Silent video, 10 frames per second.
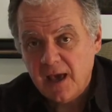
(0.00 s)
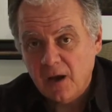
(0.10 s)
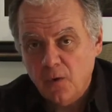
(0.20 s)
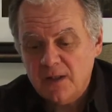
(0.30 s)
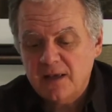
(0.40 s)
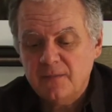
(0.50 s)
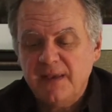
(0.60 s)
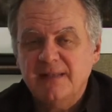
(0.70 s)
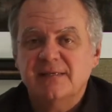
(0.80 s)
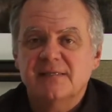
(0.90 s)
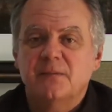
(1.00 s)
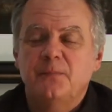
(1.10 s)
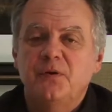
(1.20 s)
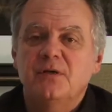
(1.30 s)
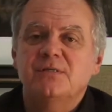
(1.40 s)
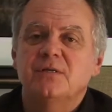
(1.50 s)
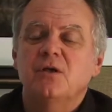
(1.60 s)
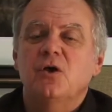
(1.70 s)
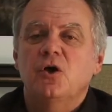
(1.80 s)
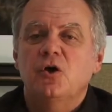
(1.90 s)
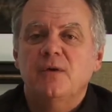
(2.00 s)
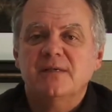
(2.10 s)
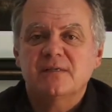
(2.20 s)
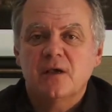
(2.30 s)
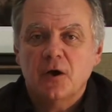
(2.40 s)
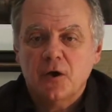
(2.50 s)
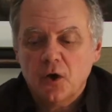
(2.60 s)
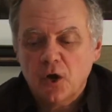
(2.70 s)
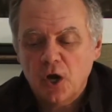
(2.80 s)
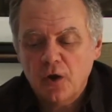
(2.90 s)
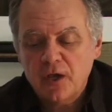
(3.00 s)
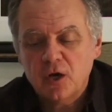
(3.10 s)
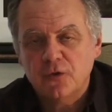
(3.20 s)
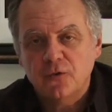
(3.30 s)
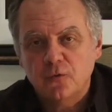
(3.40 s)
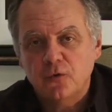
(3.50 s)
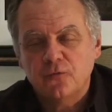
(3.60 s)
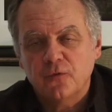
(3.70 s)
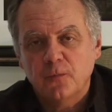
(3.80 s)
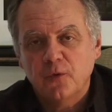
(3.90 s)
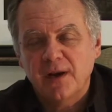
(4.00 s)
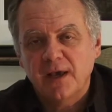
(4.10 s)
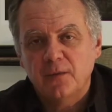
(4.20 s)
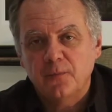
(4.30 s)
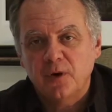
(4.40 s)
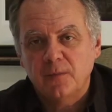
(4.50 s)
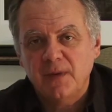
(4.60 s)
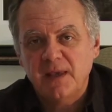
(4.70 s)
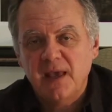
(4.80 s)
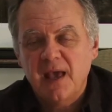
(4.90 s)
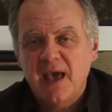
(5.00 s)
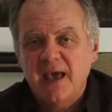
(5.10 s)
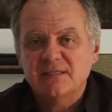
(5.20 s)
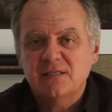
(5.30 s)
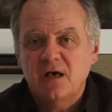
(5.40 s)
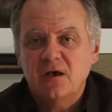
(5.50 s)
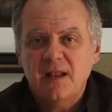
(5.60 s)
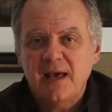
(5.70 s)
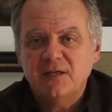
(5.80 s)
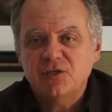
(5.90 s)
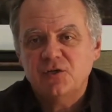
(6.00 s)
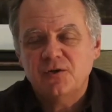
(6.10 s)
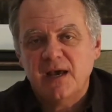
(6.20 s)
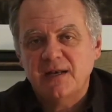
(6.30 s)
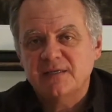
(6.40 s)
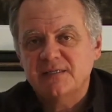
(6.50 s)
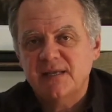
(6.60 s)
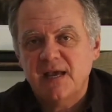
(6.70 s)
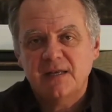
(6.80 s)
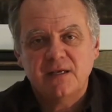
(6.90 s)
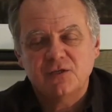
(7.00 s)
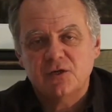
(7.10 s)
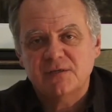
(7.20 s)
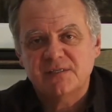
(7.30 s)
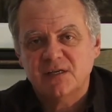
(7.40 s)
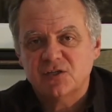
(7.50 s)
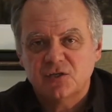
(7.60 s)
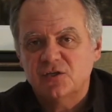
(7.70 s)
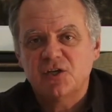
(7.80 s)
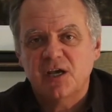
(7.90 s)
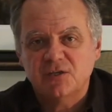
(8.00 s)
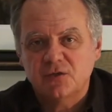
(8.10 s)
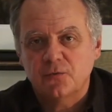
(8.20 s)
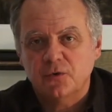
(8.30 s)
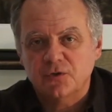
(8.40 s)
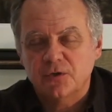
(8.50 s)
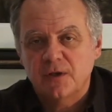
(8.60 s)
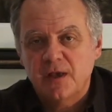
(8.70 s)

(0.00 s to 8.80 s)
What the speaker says: And what that means is the person who is going on the route from point A to point B has no latitude, understanding, jurisdiction to change the route.